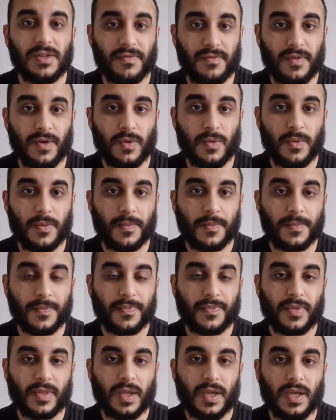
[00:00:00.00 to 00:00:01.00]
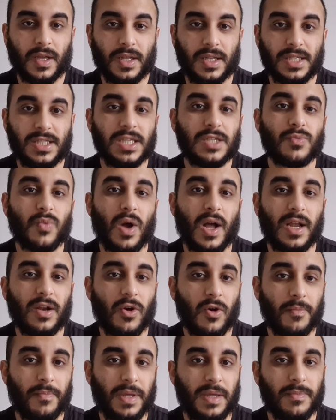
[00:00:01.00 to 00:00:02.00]
to fill. This is why a
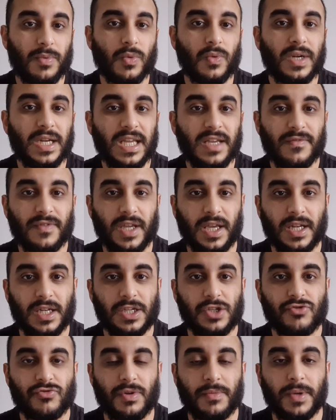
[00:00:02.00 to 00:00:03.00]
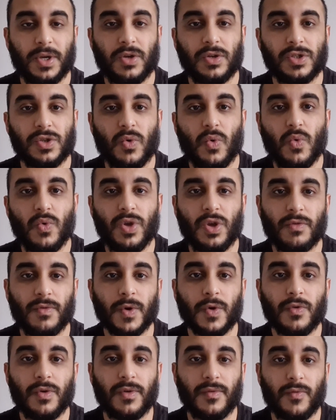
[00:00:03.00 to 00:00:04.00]
lot of people leave the industry, because all you're
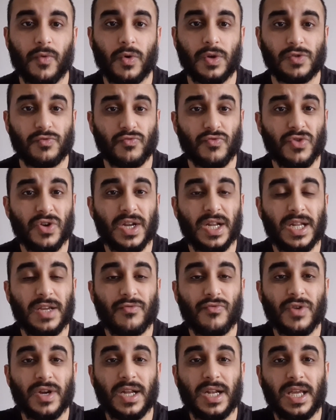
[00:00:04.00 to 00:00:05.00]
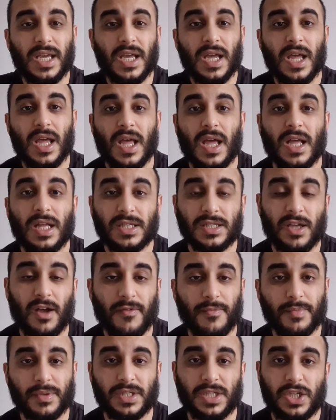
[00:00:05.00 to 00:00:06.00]
recruiting for is really, really
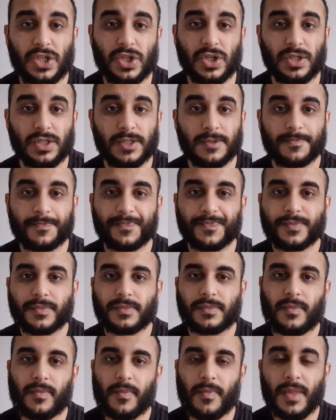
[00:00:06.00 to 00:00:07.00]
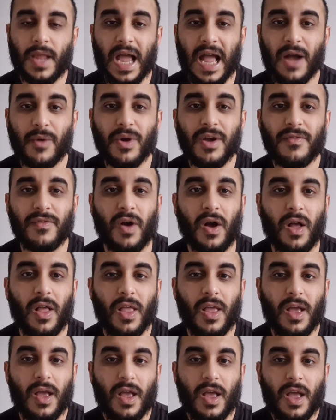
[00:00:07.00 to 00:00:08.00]
tough positions. However,
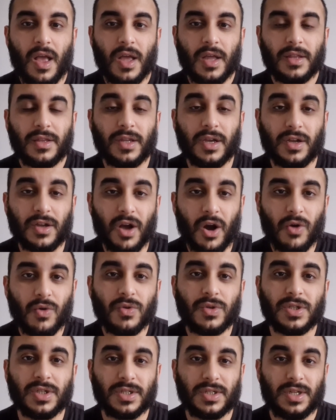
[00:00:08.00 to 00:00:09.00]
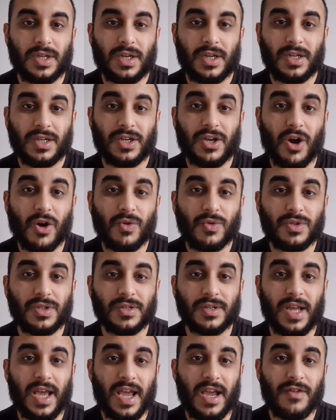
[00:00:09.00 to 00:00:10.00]
the
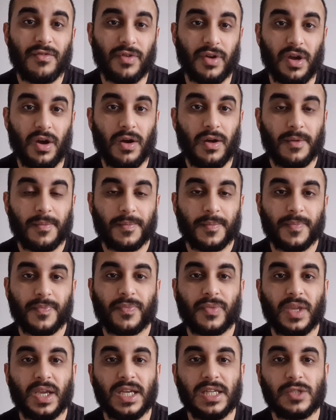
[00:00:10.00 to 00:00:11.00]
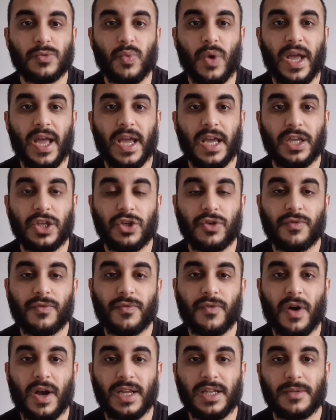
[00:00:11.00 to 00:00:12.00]
golden area is where you
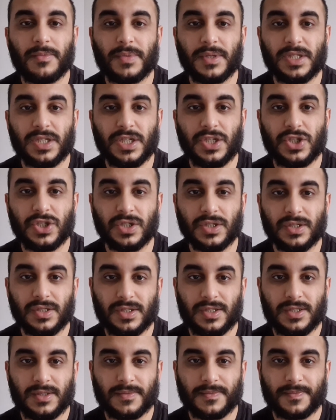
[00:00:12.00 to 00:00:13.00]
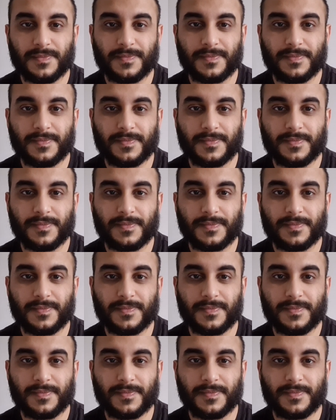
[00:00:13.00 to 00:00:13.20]
find positions